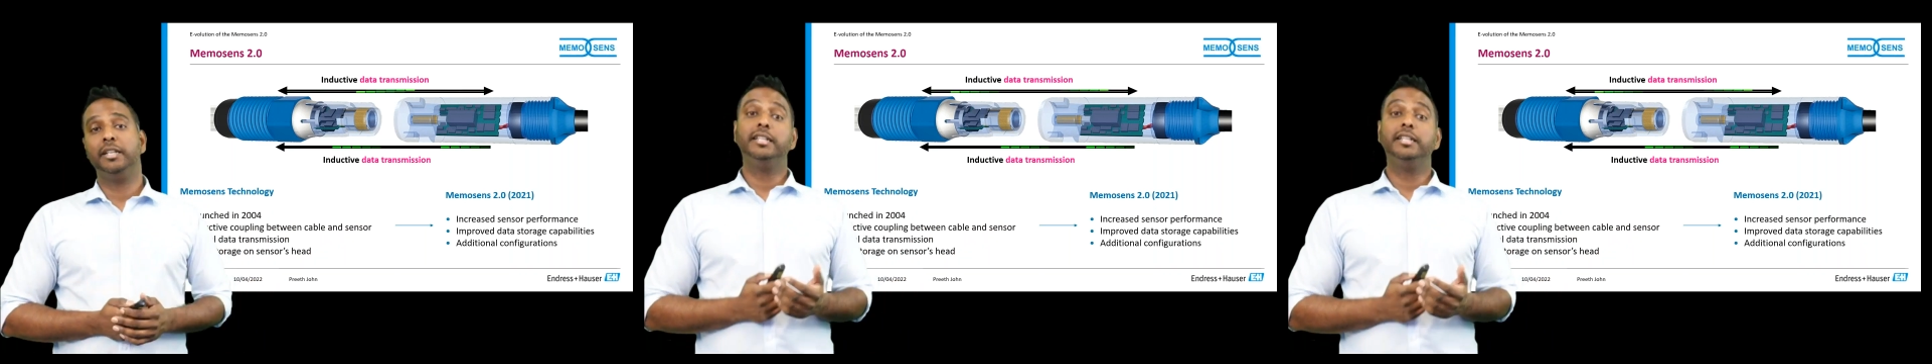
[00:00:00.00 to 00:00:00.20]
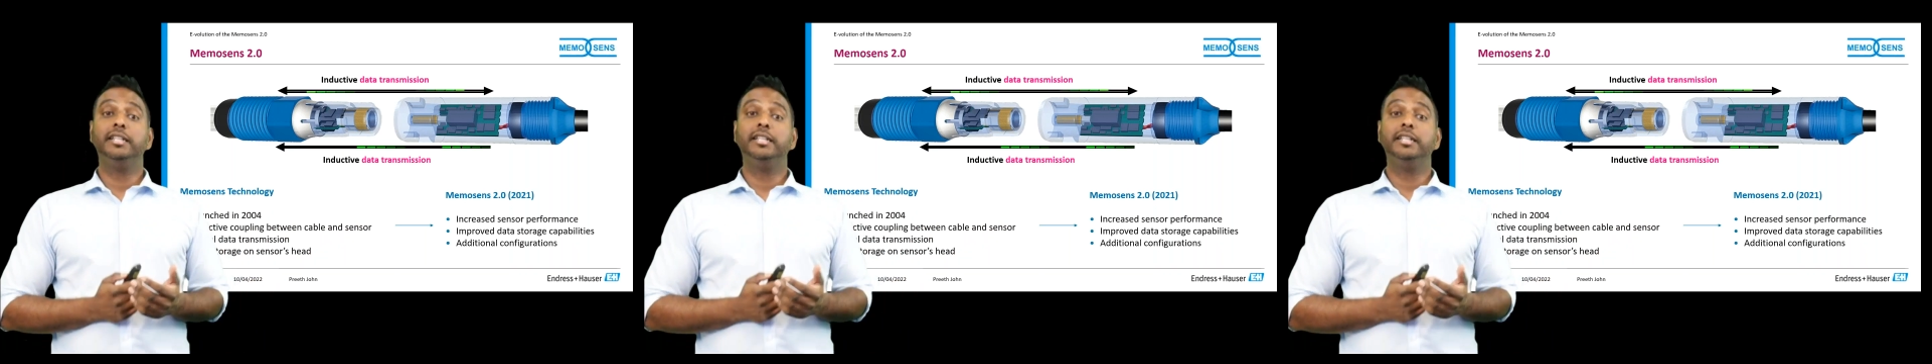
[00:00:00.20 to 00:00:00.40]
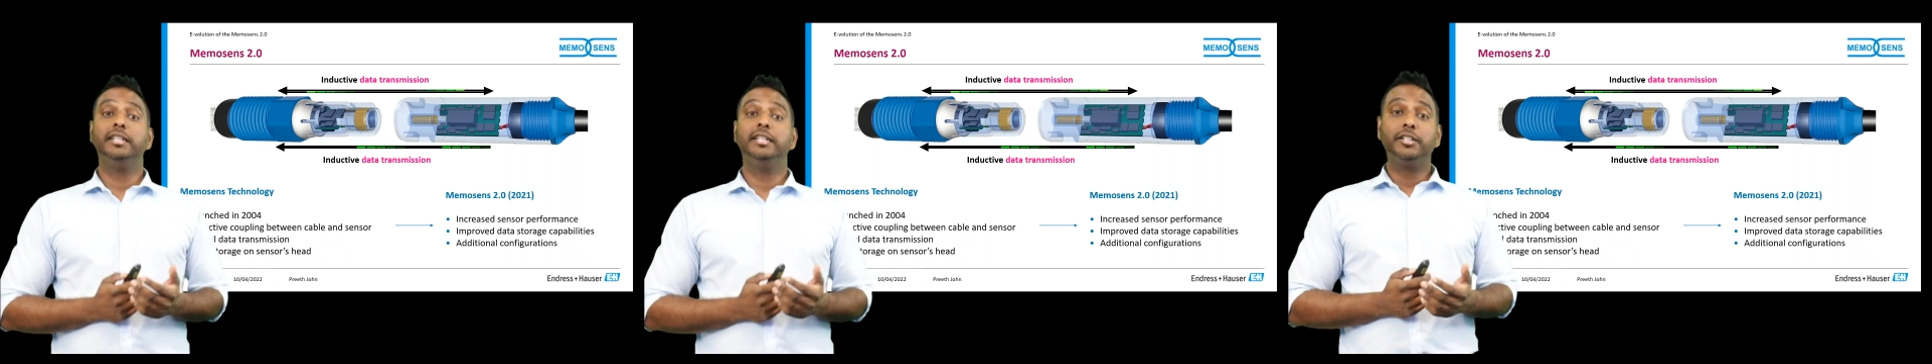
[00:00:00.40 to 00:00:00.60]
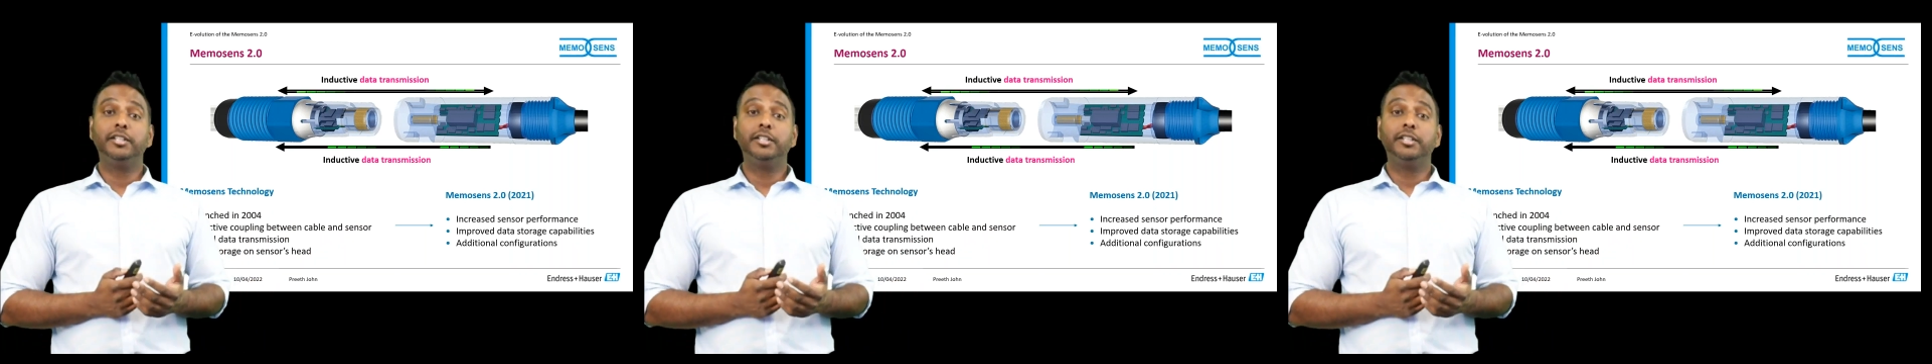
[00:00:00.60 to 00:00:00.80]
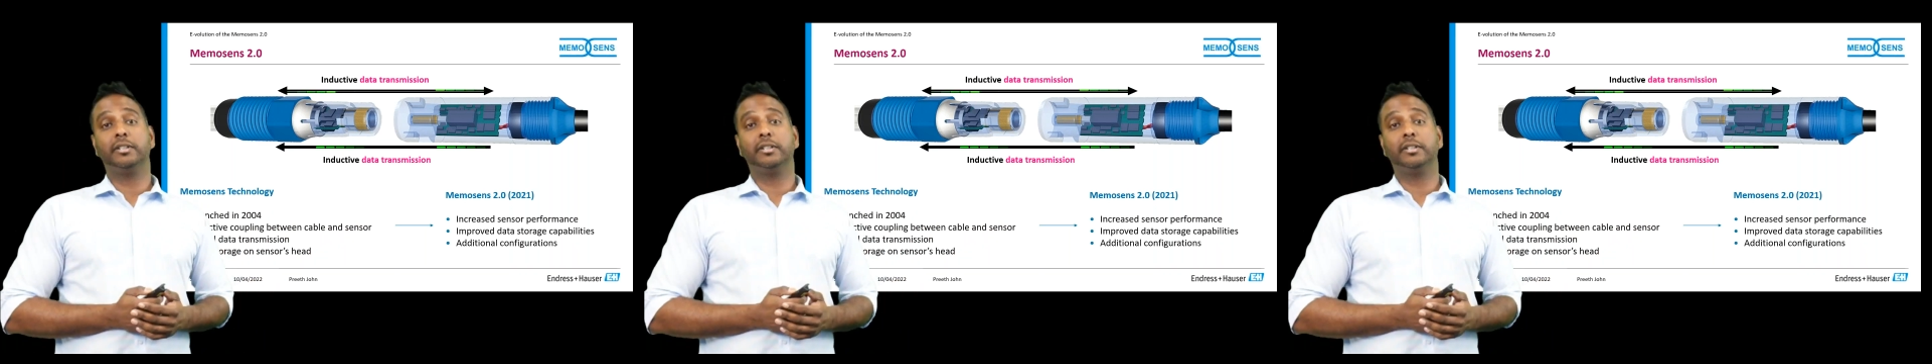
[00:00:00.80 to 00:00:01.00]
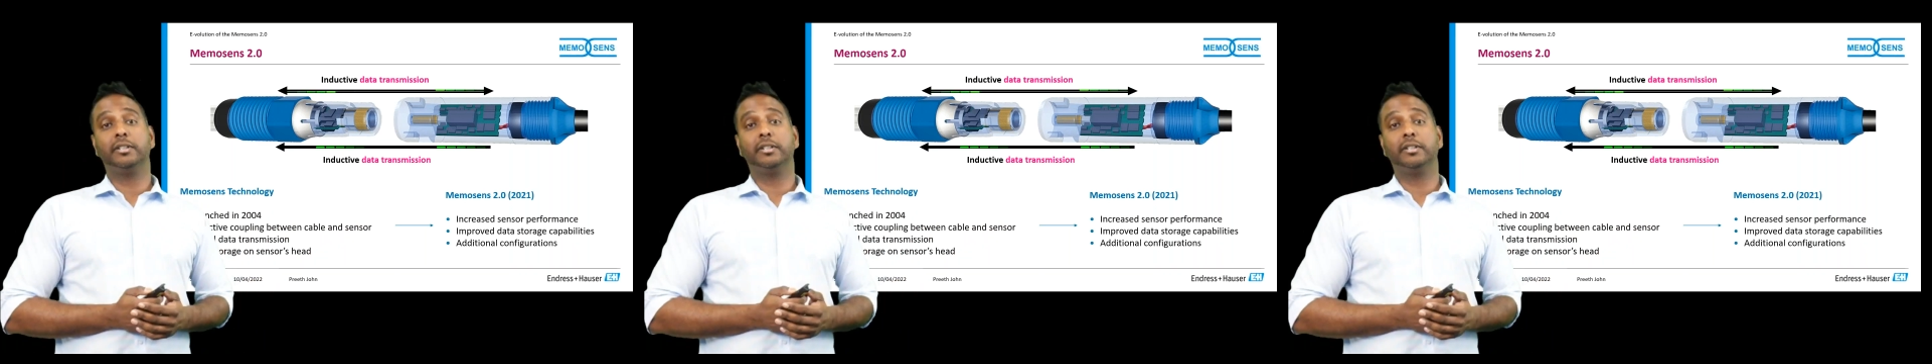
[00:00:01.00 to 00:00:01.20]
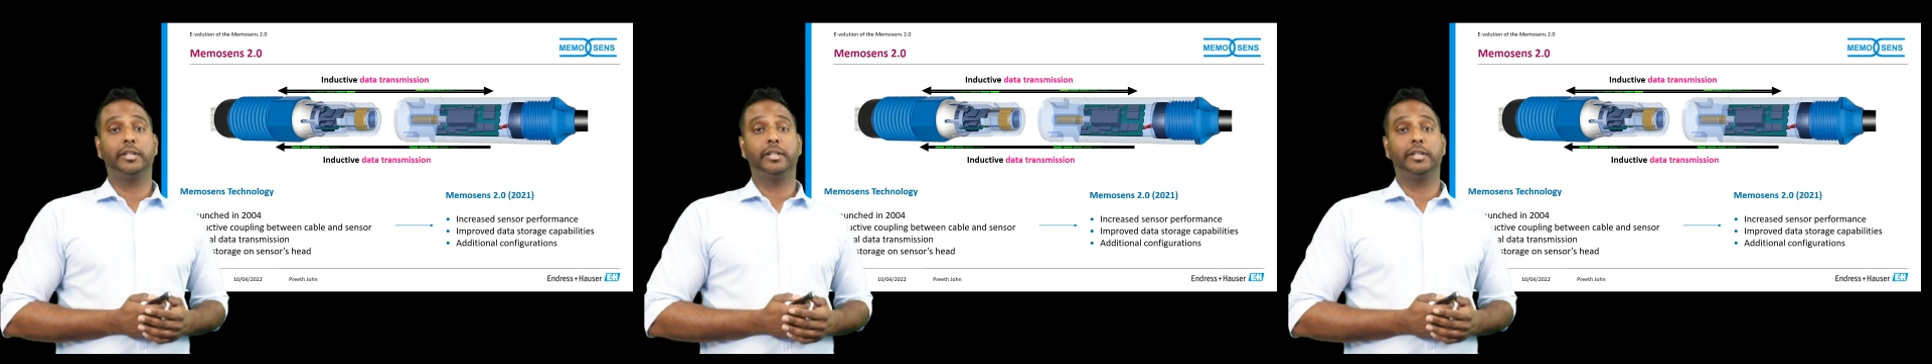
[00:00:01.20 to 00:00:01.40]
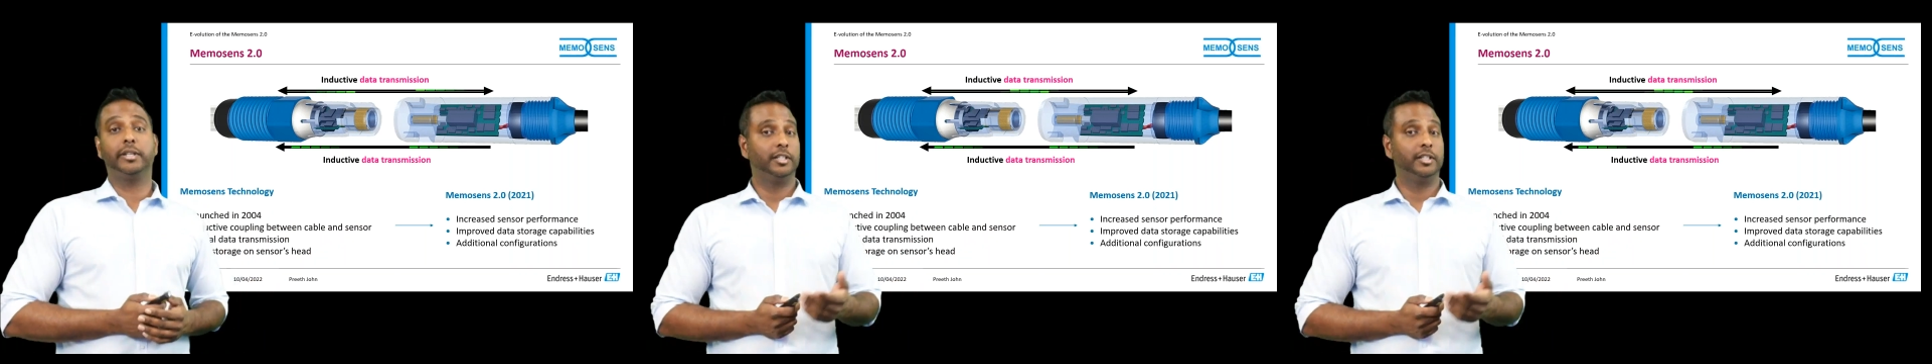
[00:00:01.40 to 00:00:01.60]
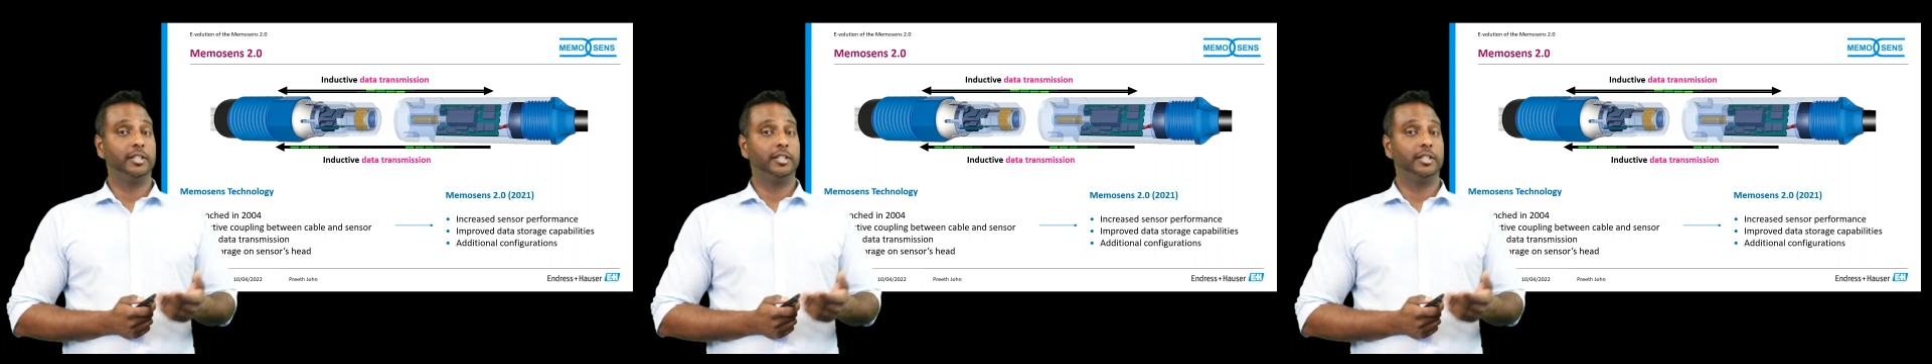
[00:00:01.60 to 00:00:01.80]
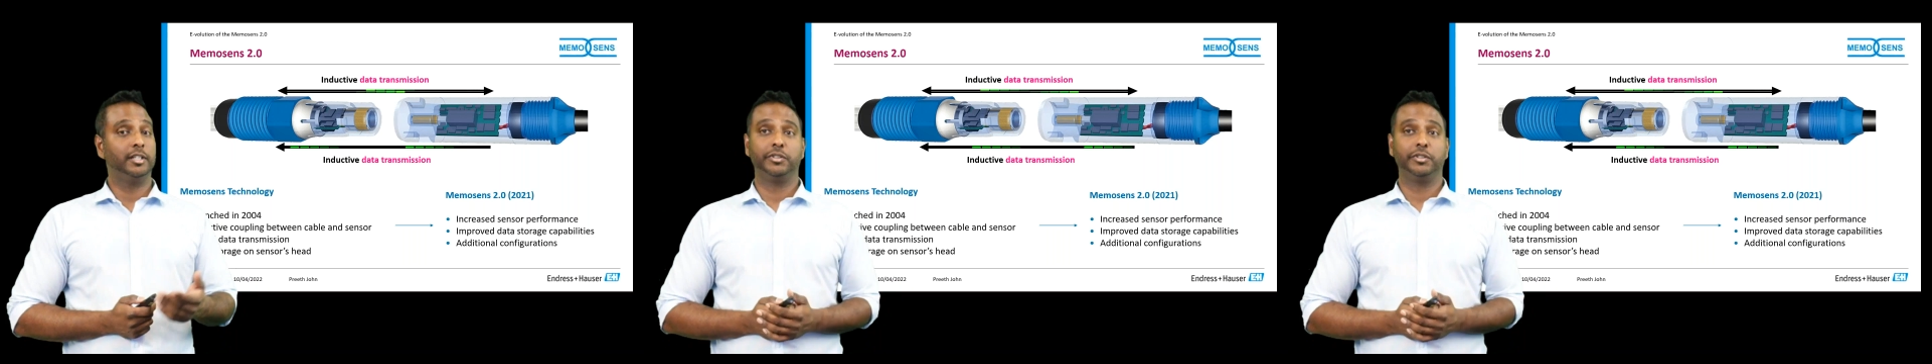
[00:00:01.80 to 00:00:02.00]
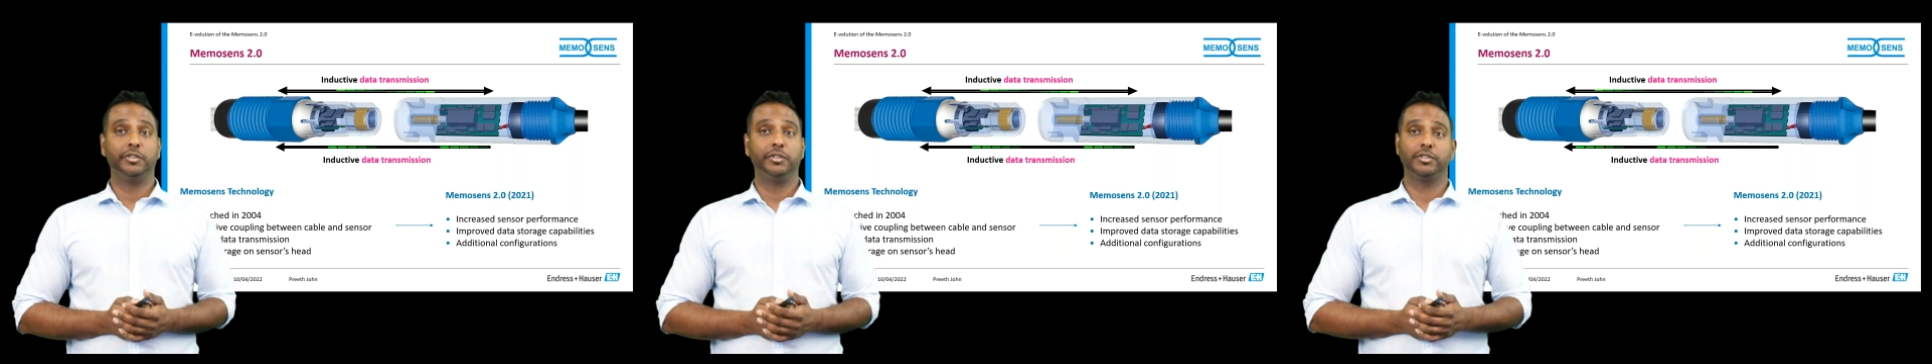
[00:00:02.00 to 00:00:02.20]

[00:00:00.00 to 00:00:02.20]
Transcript: configurations that's going to help you in your process.